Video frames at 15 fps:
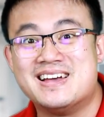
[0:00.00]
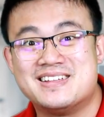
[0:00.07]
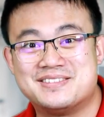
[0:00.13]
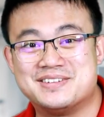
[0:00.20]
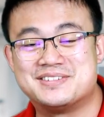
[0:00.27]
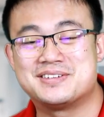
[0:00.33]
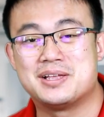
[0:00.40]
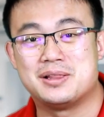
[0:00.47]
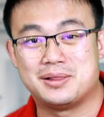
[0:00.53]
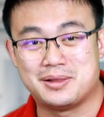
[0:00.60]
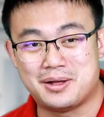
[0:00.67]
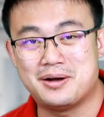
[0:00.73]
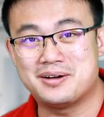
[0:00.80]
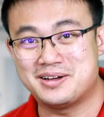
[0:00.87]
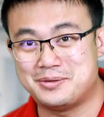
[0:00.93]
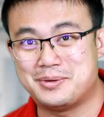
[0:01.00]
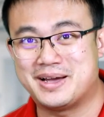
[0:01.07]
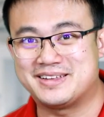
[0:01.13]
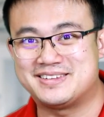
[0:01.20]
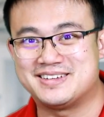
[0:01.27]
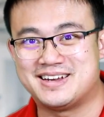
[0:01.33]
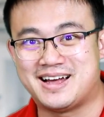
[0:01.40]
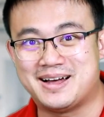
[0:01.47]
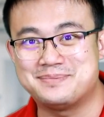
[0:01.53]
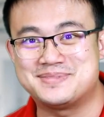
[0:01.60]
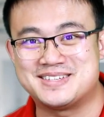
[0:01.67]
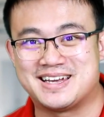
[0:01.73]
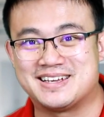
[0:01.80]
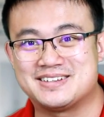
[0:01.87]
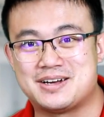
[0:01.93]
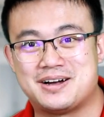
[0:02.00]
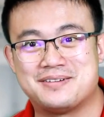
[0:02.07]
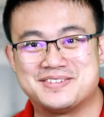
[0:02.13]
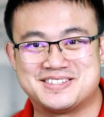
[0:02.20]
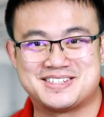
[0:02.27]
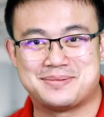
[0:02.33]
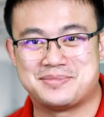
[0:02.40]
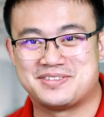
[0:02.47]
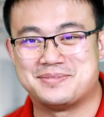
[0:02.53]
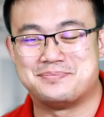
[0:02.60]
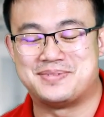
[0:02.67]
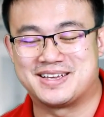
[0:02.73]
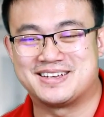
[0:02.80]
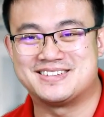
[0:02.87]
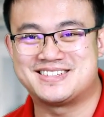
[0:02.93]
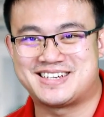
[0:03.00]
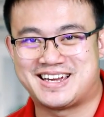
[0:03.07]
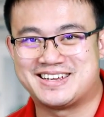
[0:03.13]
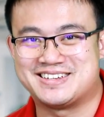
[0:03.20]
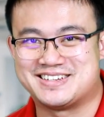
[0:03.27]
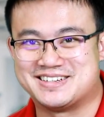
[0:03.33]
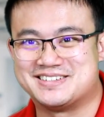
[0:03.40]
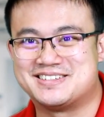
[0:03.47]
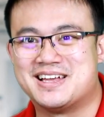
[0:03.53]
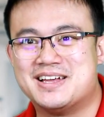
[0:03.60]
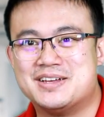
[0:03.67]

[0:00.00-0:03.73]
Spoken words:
This long-awaited update offers some of the biggest changes